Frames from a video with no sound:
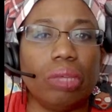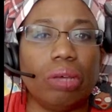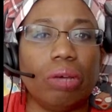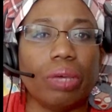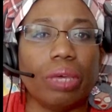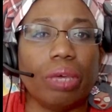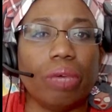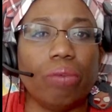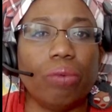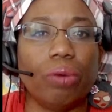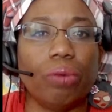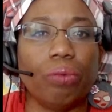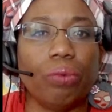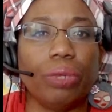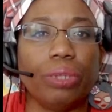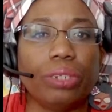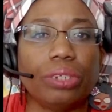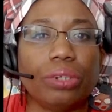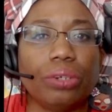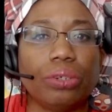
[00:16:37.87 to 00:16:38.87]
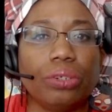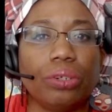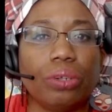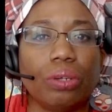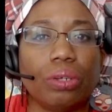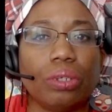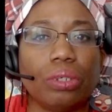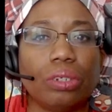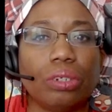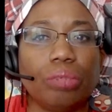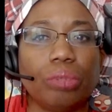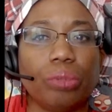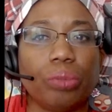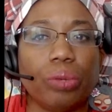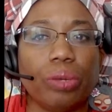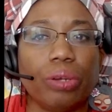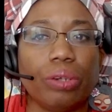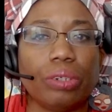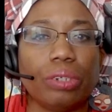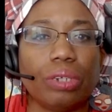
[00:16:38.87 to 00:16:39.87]
Okay, what research on consumer
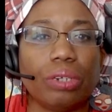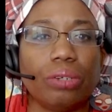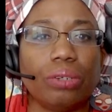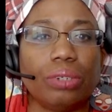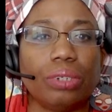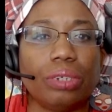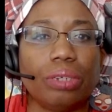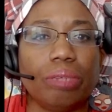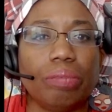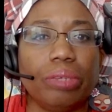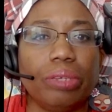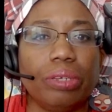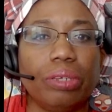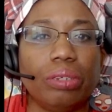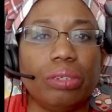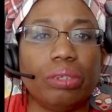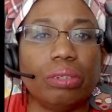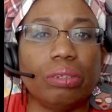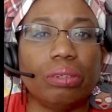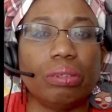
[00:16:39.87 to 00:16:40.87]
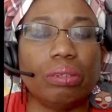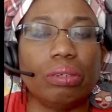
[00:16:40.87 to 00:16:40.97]
awareness, understanding?